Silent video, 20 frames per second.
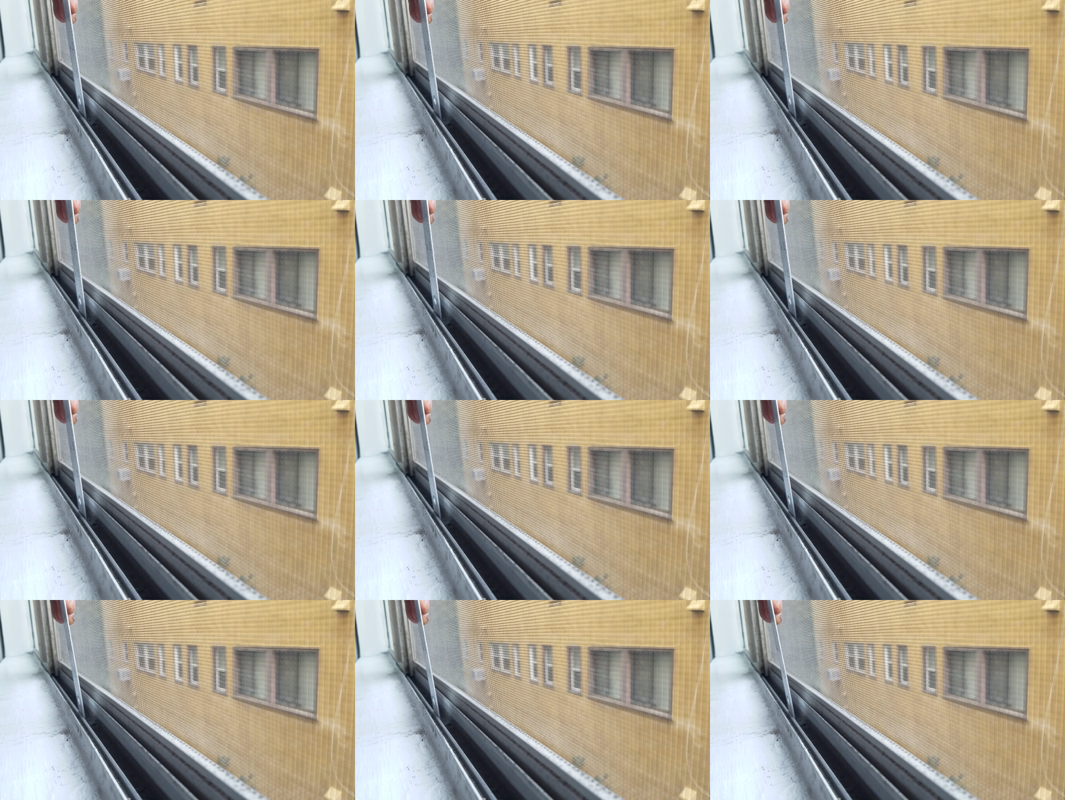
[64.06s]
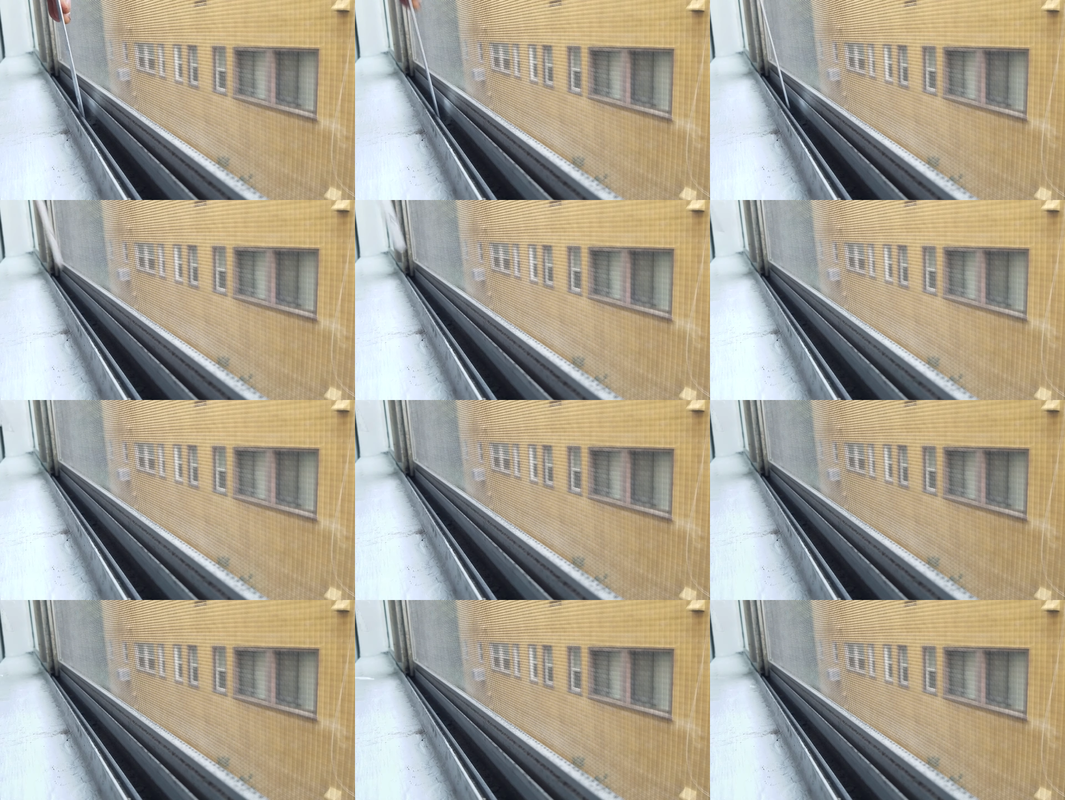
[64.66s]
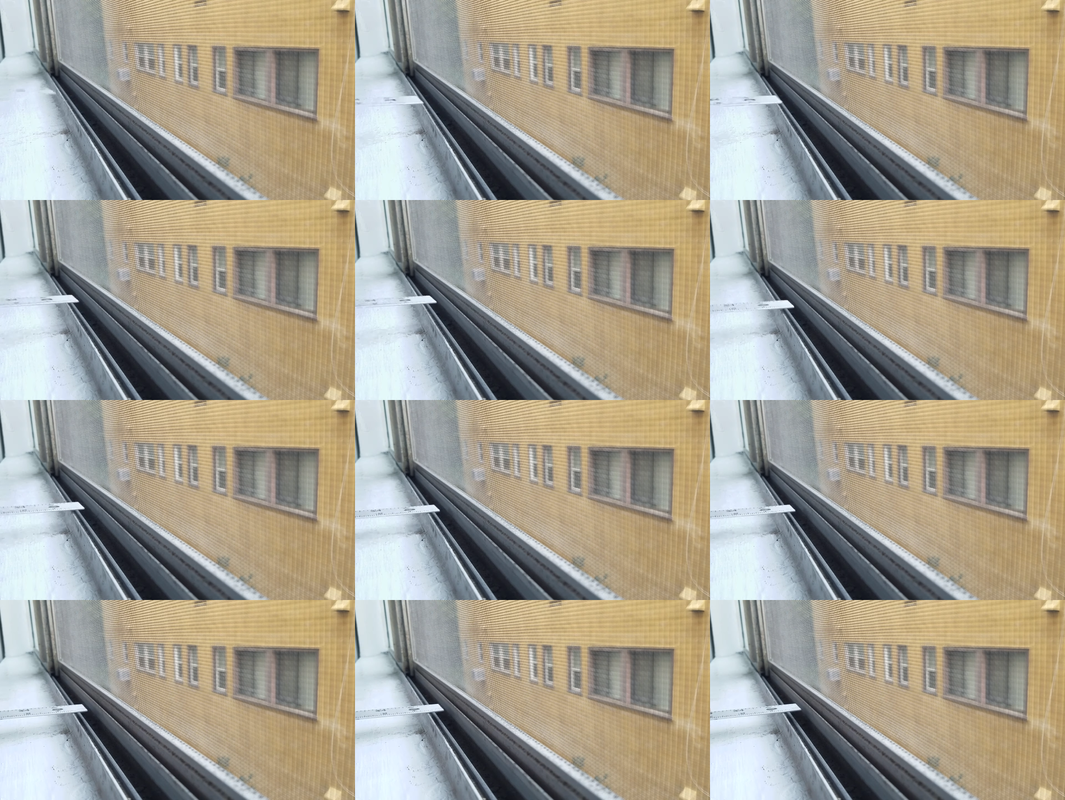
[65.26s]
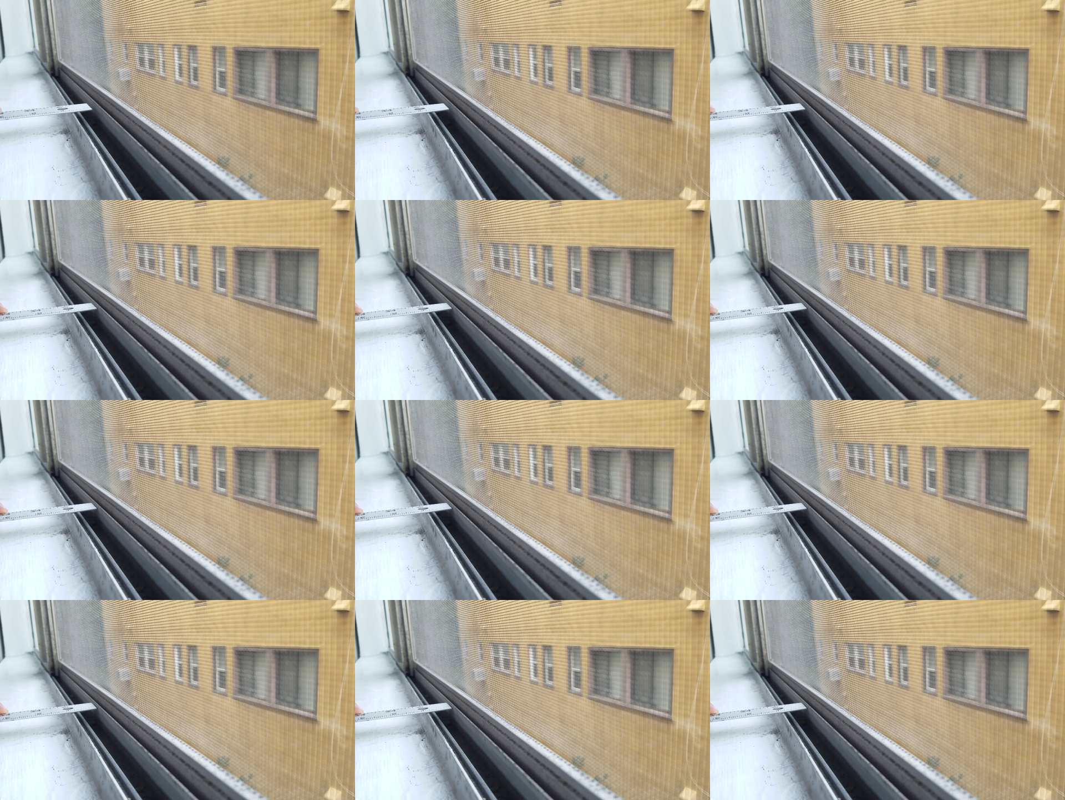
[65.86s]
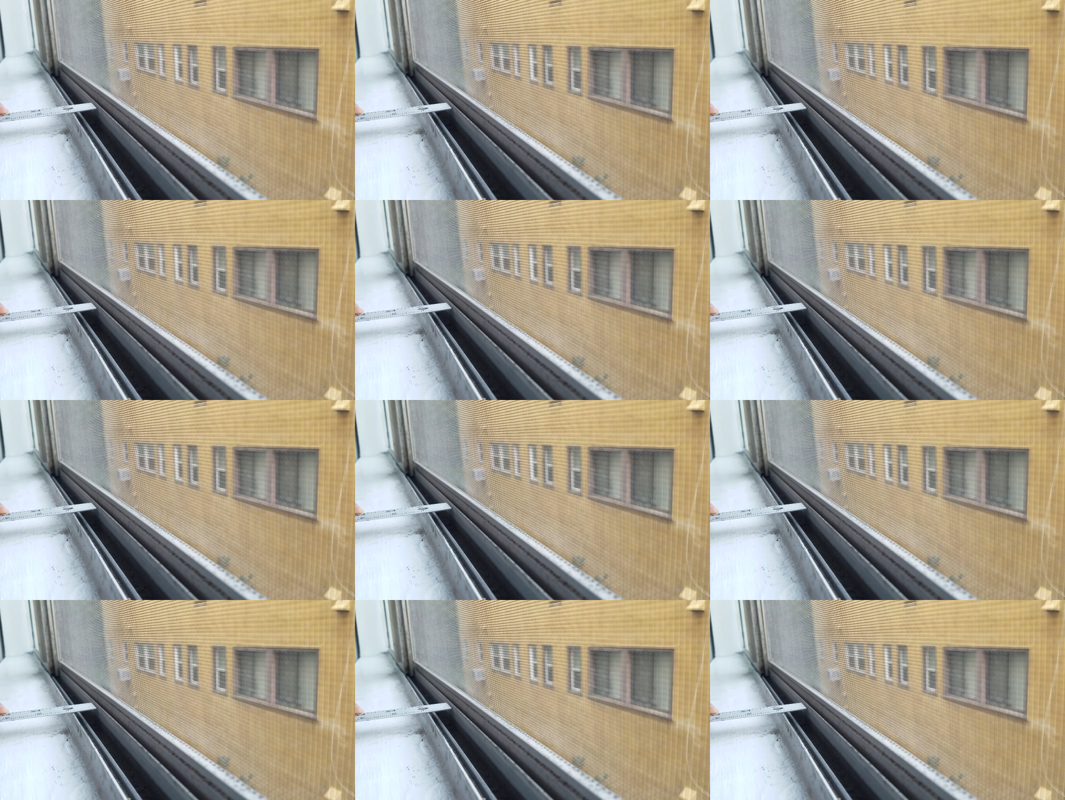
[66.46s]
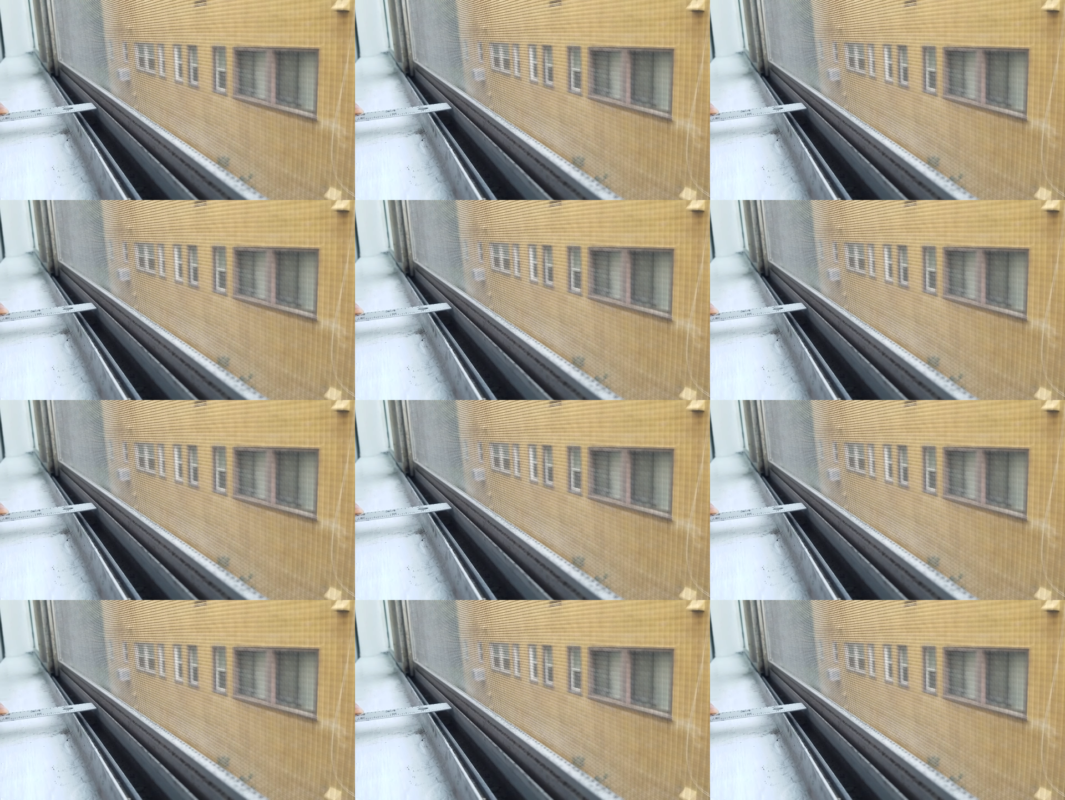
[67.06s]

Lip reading: (no speaker visible)